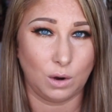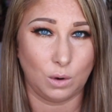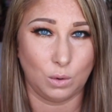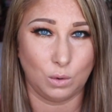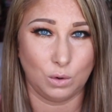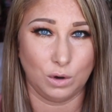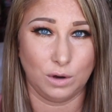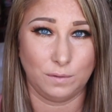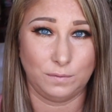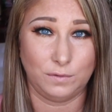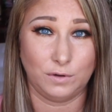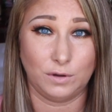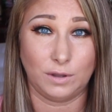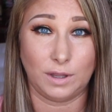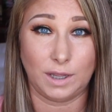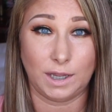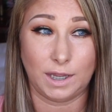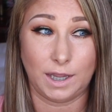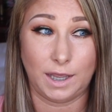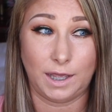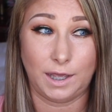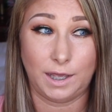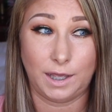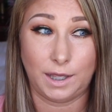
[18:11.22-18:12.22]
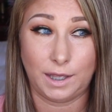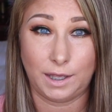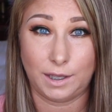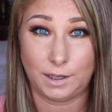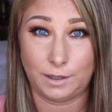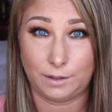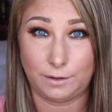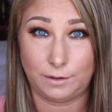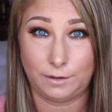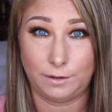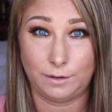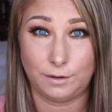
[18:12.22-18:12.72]
or if you're like,
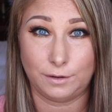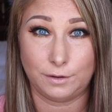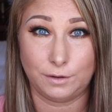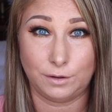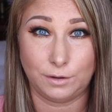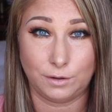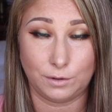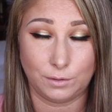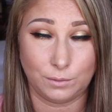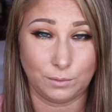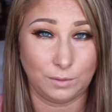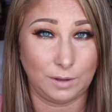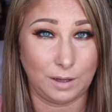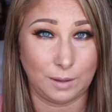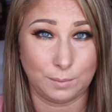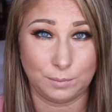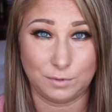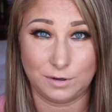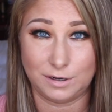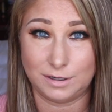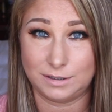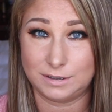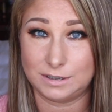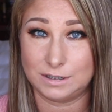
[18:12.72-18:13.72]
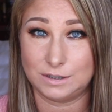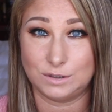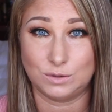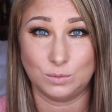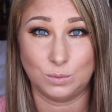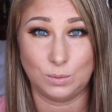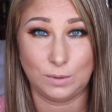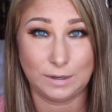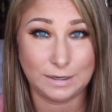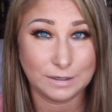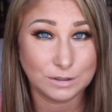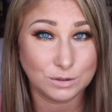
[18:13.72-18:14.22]
hell no, that price is
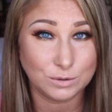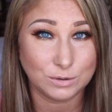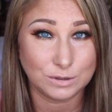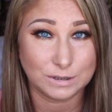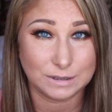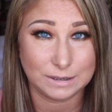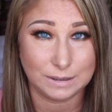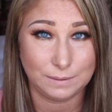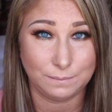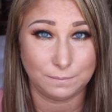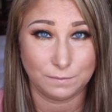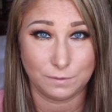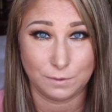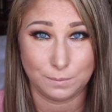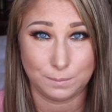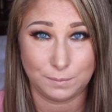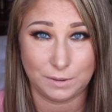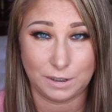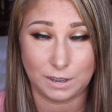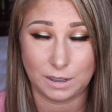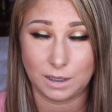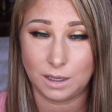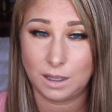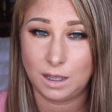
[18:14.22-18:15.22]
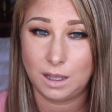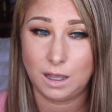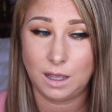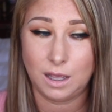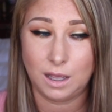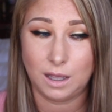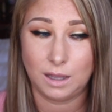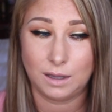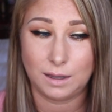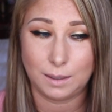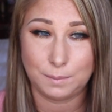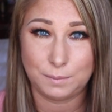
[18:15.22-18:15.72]
way too steep for me.
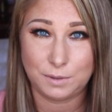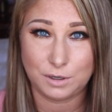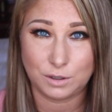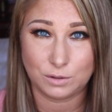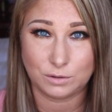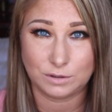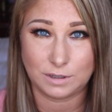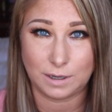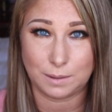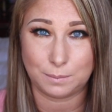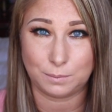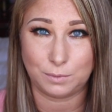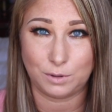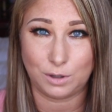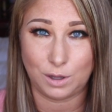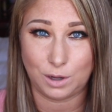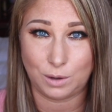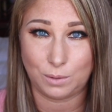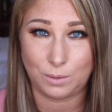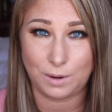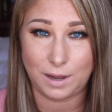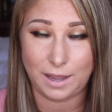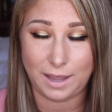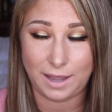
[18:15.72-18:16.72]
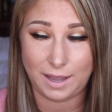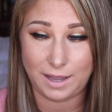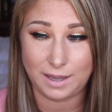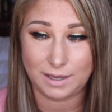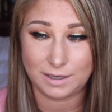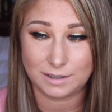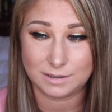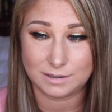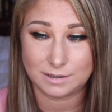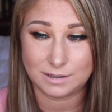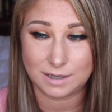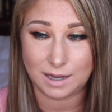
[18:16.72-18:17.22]
Let me know down below.
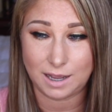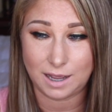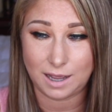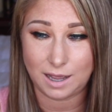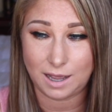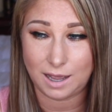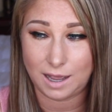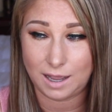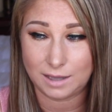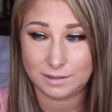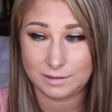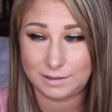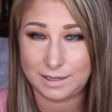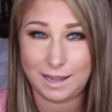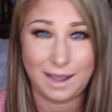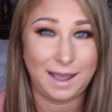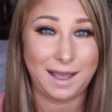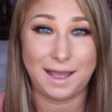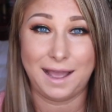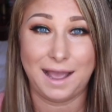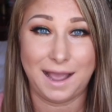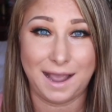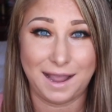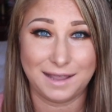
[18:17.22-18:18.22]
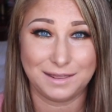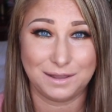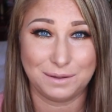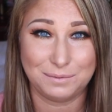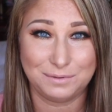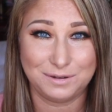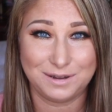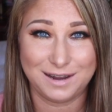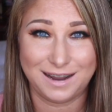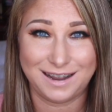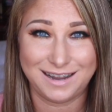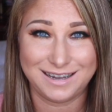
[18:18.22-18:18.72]
And yeah, I
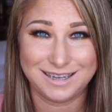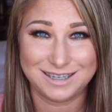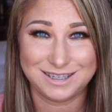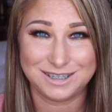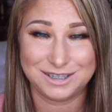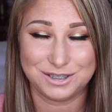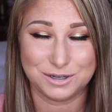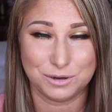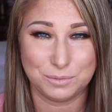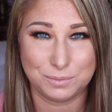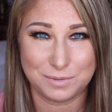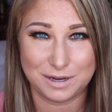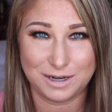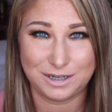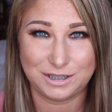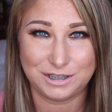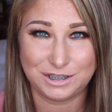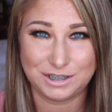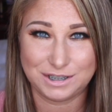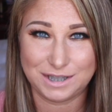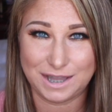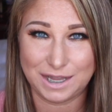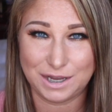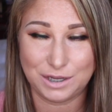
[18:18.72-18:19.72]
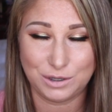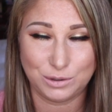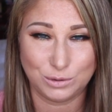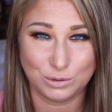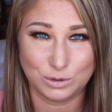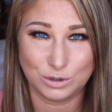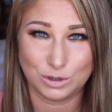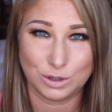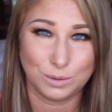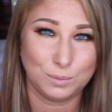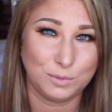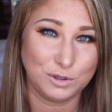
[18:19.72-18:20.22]
love you guys so much. Thank
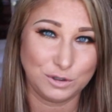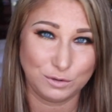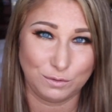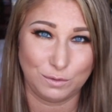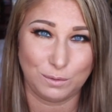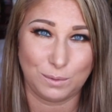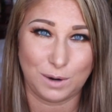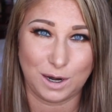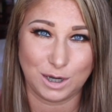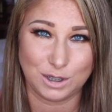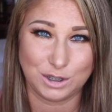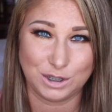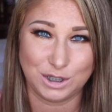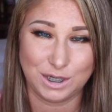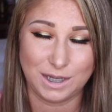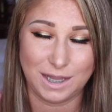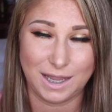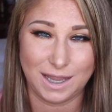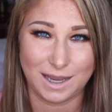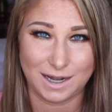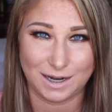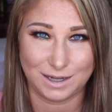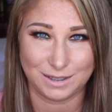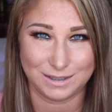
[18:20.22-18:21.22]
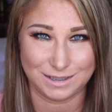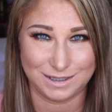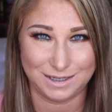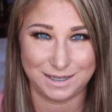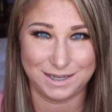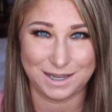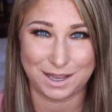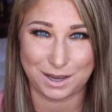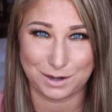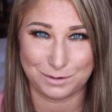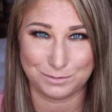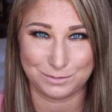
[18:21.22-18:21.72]
you so much for watching, and I'll see
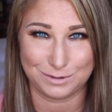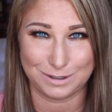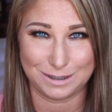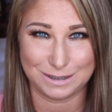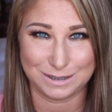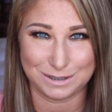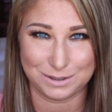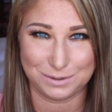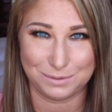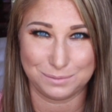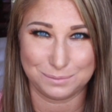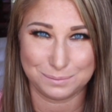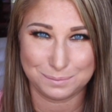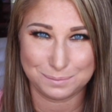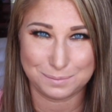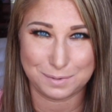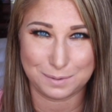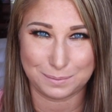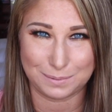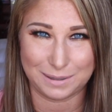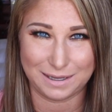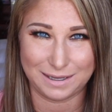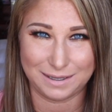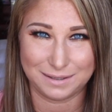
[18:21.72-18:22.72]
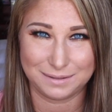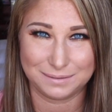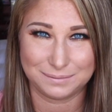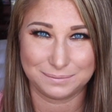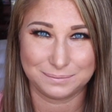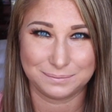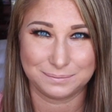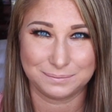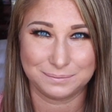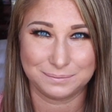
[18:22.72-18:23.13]
you again real soon. Bye bye.